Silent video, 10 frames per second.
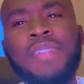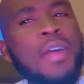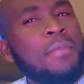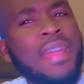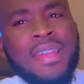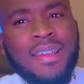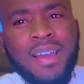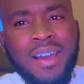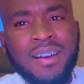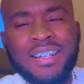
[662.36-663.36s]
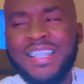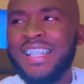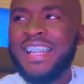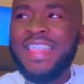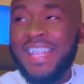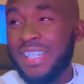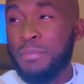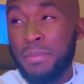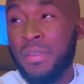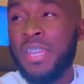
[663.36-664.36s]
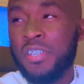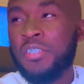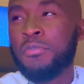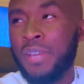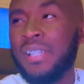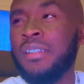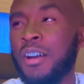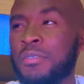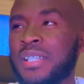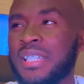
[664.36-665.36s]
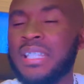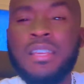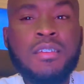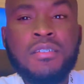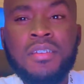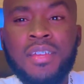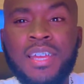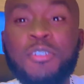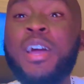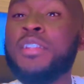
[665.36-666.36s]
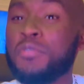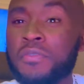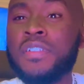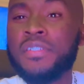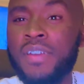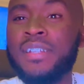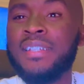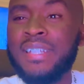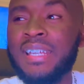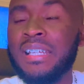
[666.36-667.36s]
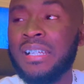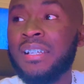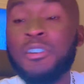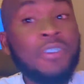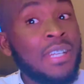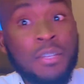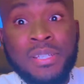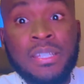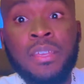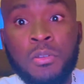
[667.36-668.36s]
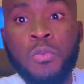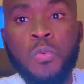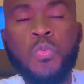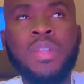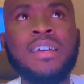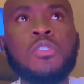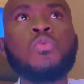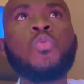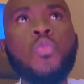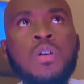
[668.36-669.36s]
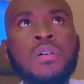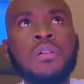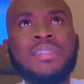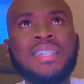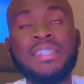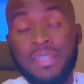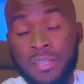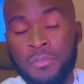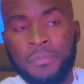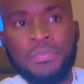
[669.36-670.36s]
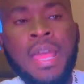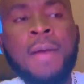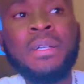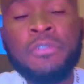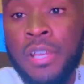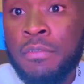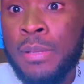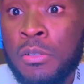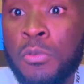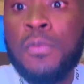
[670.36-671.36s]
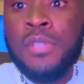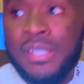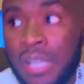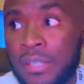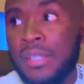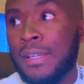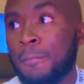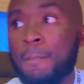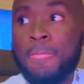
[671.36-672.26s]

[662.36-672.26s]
buying a car. That's the my biggest issue right now was, yo, I need to finish final year. Yo, final was the ghetto. Like, school is the ghetto. But for everybody who is studying,